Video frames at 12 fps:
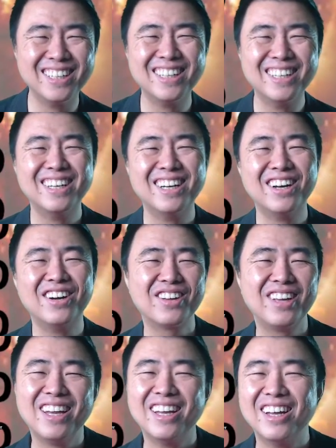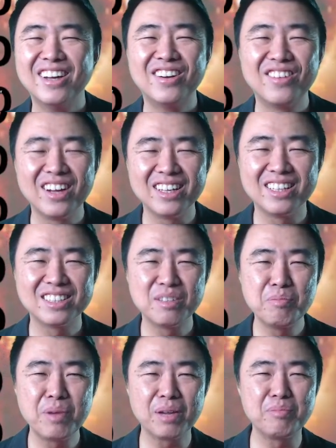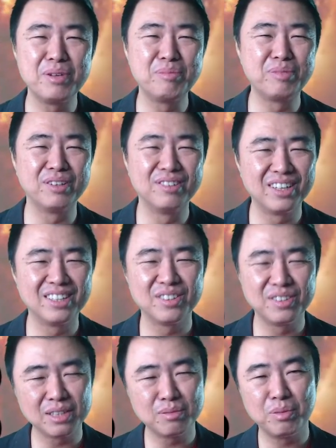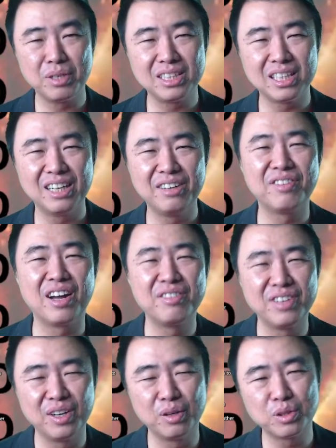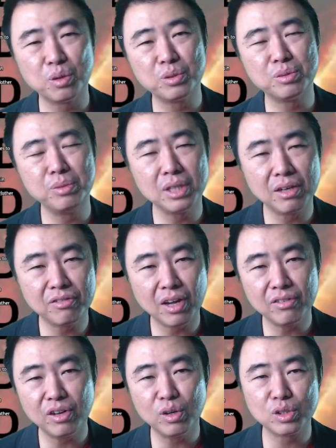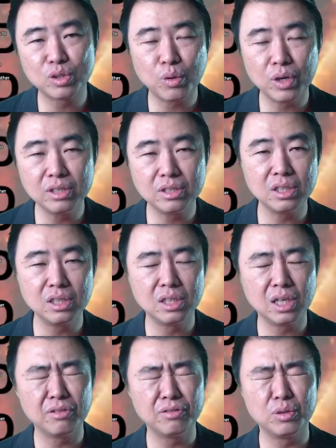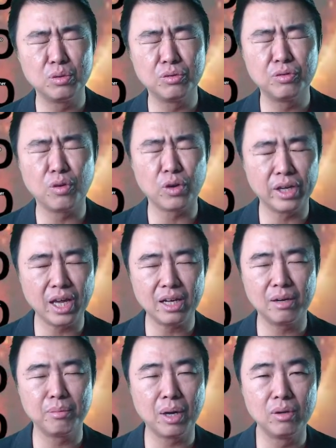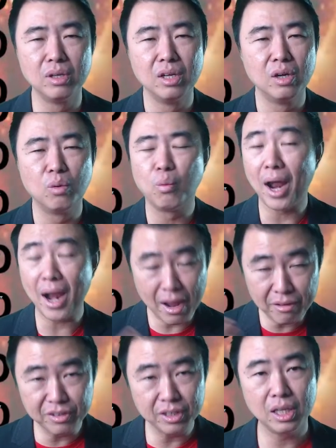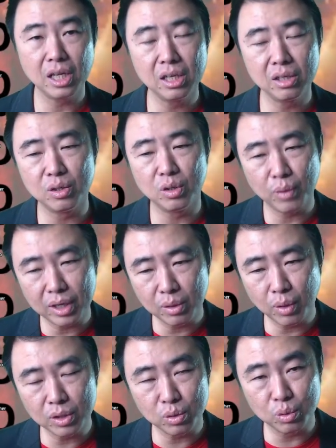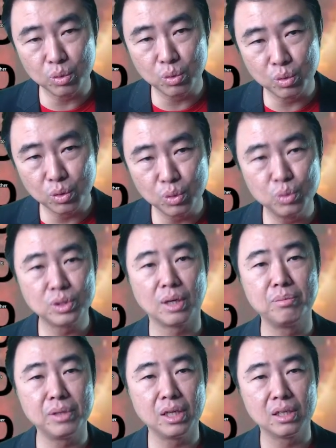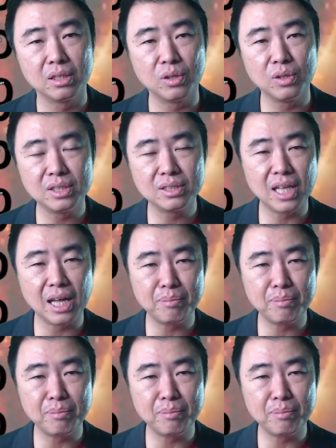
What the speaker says: Okay, right? It doesn't pick people, right? So that's basically 5 yellow. So which means that 5 yellow is crazy enough to forget about whatever thing, when you want to do something. It's that